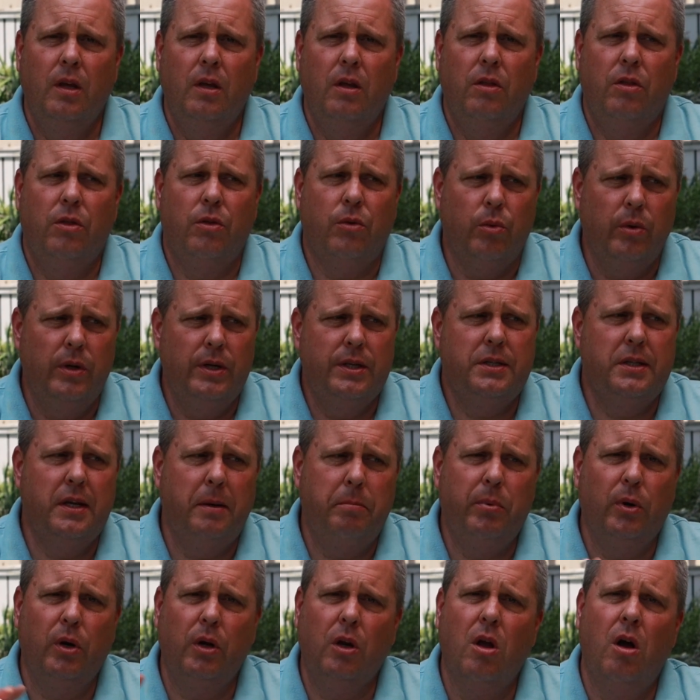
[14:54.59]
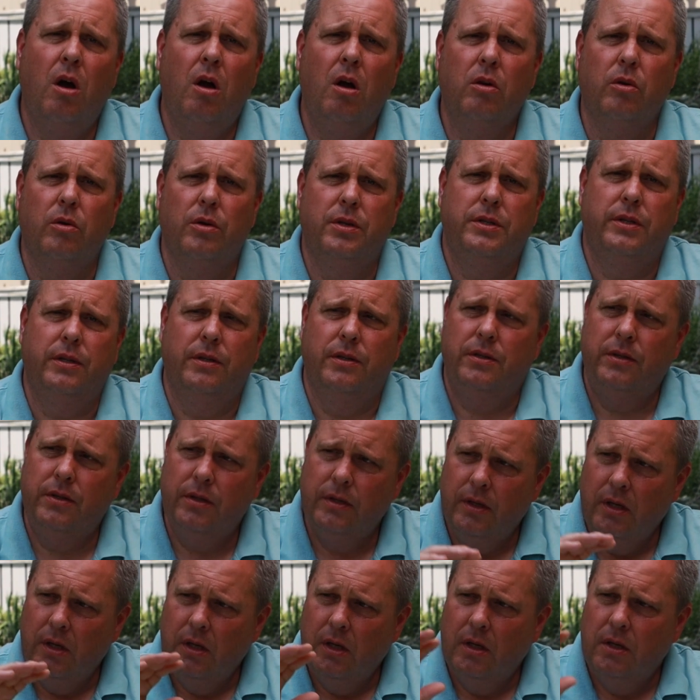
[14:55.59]
3 separate Congresses
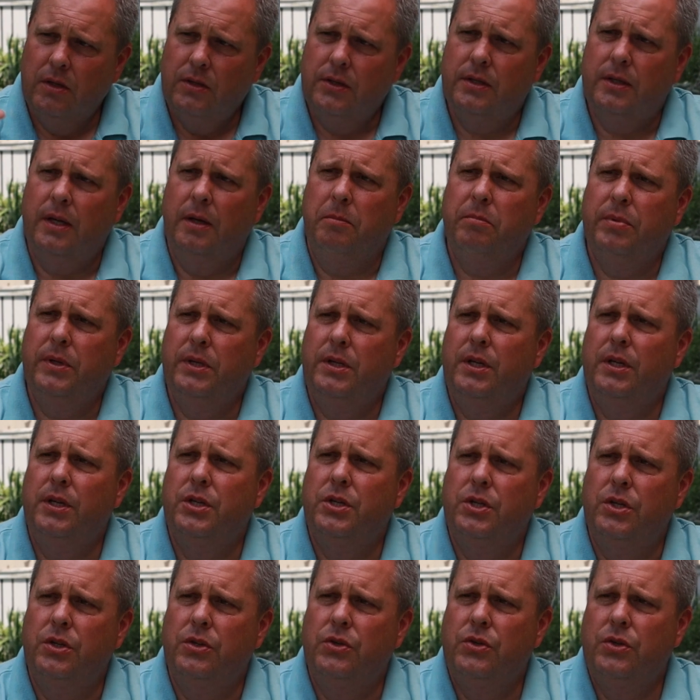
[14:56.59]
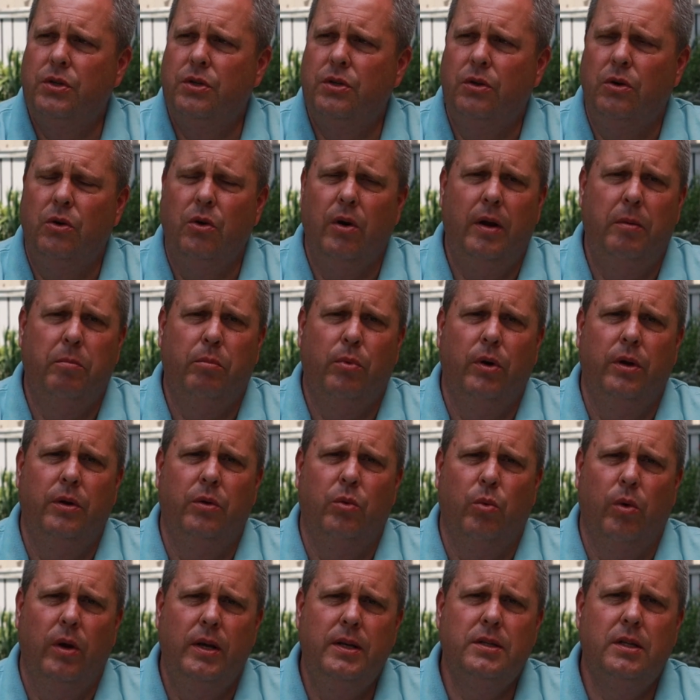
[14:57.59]
sent petitions to Great Britain,
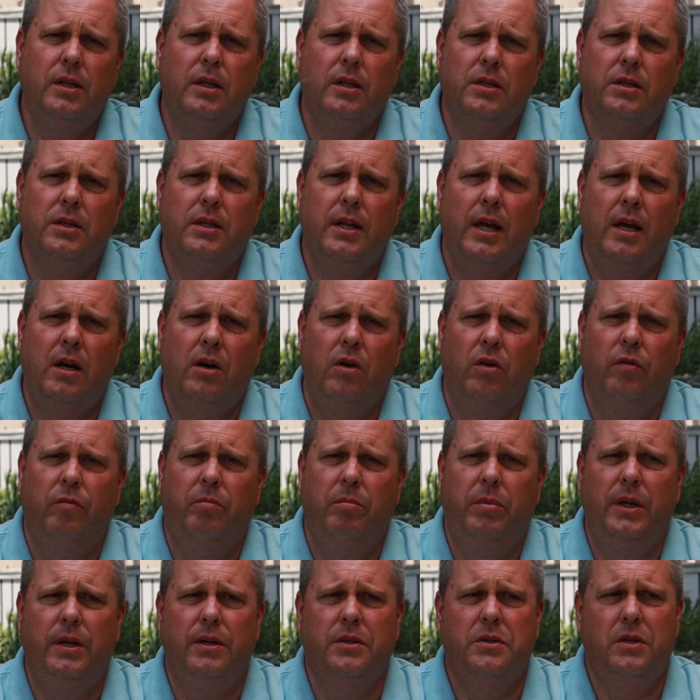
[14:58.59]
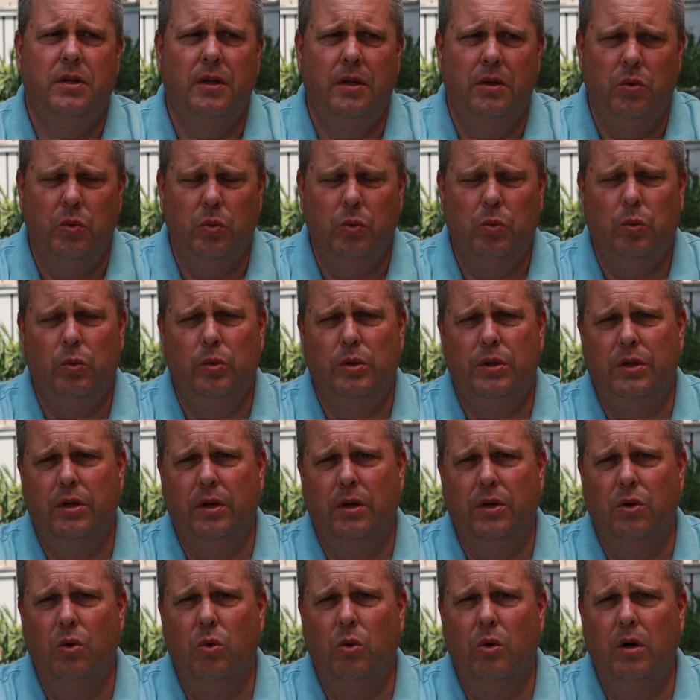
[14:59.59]
raising a standard of peace, and it was
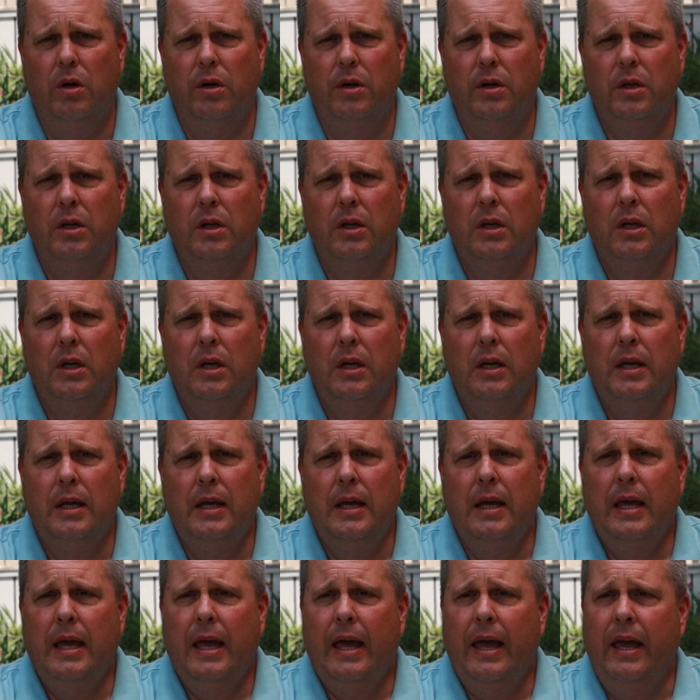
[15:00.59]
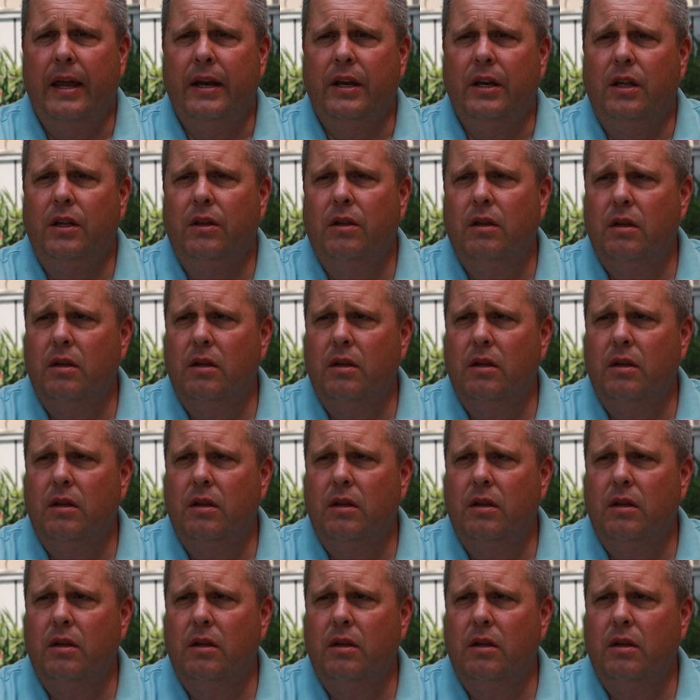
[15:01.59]
ignored. And